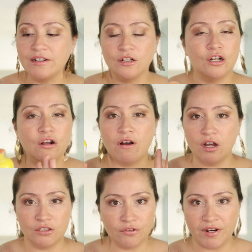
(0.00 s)
and a lot of
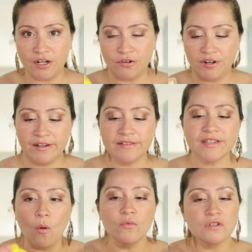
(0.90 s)
other great ingredients.
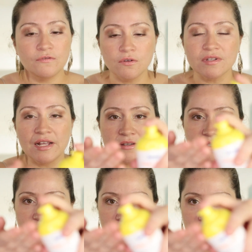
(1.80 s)
Almost feels like a
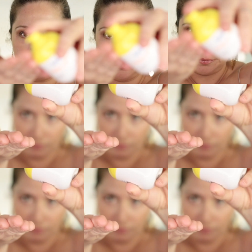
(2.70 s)
serum.